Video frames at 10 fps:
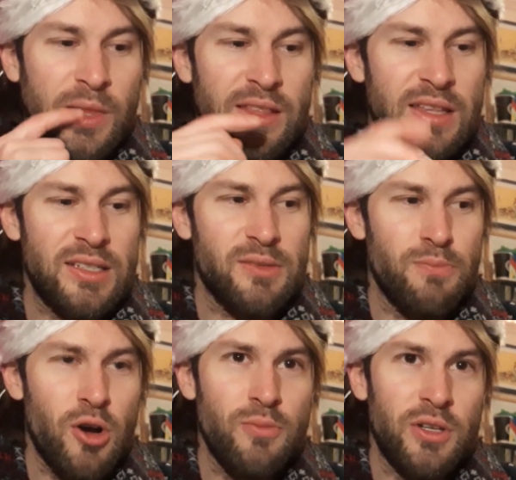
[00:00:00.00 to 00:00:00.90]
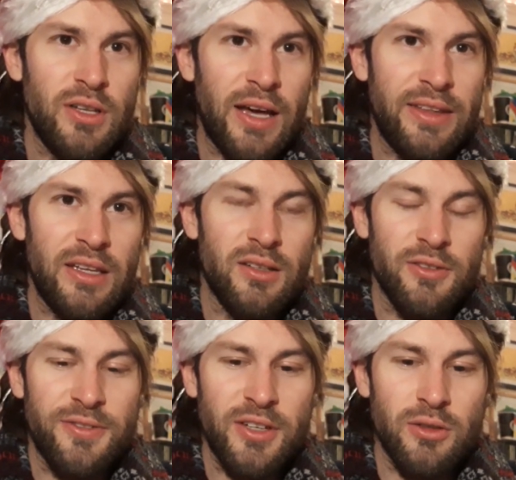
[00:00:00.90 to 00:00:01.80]
there's a moment at the end of the
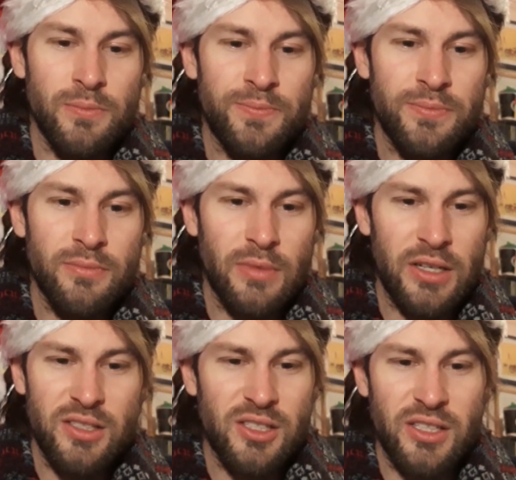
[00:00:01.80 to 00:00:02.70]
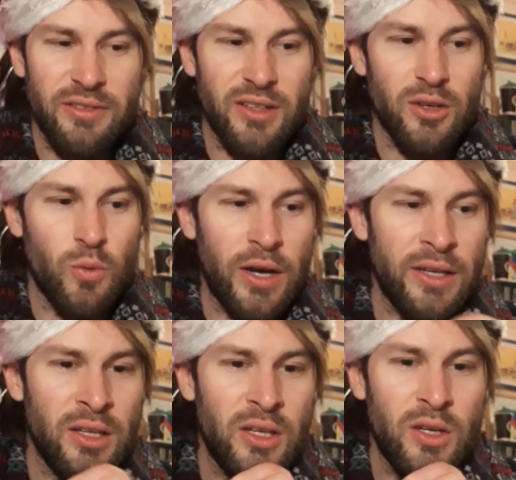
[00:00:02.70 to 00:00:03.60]
film, and it doesn't give anything away,